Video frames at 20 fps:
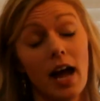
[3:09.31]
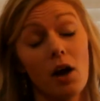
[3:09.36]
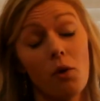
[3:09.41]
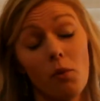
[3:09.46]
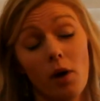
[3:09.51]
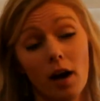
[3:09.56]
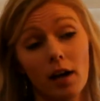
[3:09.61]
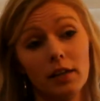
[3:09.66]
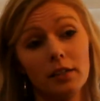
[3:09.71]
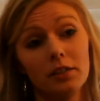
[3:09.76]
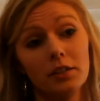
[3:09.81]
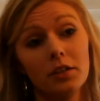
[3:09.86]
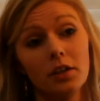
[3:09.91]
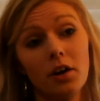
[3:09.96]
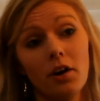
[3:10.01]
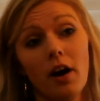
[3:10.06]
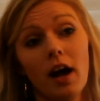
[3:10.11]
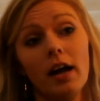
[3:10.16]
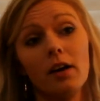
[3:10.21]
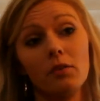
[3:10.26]
I wanted to
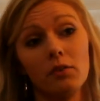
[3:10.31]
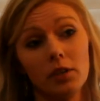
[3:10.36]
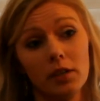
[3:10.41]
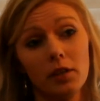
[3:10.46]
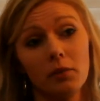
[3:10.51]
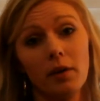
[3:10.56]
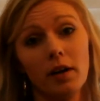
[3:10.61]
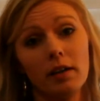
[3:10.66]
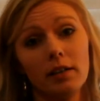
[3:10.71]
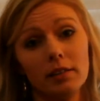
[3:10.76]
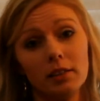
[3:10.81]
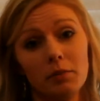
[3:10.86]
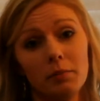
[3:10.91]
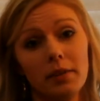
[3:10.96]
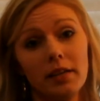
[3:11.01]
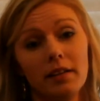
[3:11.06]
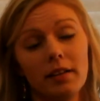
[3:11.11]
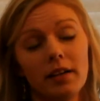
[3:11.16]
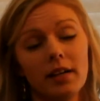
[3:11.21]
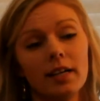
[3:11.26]
go. I really wanted to
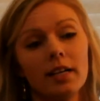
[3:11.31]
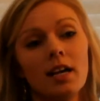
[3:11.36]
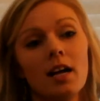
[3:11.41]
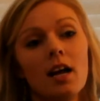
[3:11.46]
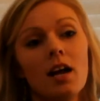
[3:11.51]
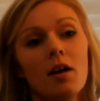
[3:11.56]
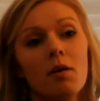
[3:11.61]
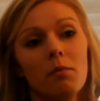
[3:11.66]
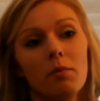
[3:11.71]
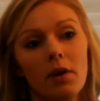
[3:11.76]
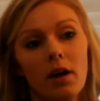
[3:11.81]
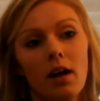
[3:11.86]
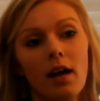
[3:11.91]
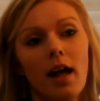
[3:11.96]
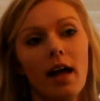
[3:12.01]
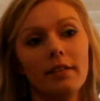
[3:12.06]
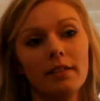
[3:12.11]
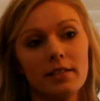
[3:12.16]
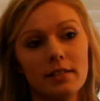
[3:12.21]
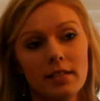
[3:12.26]
be there, but
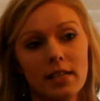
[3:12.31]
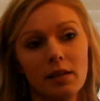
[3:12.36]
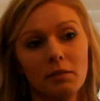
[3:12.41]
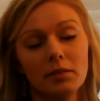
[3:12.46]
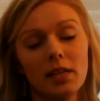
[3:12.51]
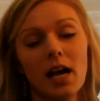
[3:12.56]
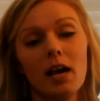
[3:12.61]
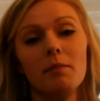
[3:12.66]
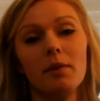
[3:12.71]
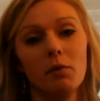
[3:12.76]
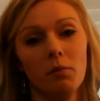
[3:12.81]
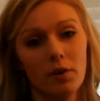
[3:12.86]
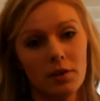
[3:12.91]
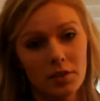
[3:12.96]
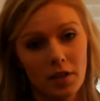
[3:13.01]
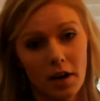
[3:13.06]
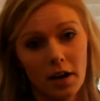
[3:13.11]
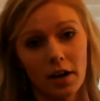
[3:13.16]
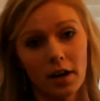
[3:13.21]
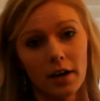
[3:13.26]
at the same time it
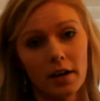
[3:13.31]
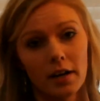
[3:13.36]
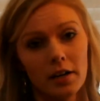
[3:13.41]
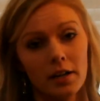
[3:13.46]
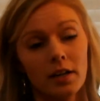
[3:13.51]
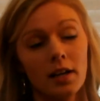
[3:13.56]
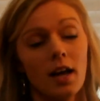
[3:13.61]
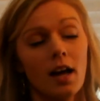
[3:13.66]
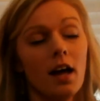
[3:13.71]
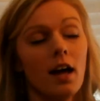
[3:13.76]
was hard.